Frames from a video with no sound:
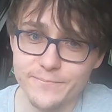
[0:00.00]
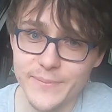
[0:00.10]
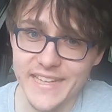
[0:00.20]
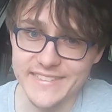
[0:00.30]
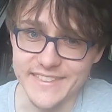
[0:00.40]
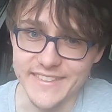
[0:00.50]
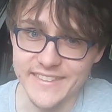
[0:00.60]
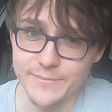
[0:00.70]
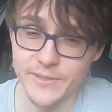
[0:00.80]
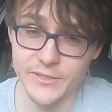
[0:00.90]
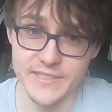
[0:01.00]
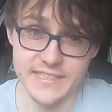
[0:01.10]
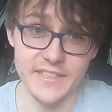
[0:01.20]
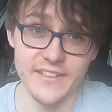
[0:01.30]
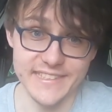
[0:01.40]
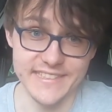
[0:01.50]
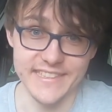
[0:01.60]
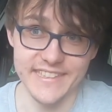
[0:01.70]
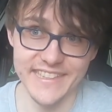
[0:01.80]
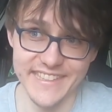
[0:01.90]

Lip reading: better because it's lighter,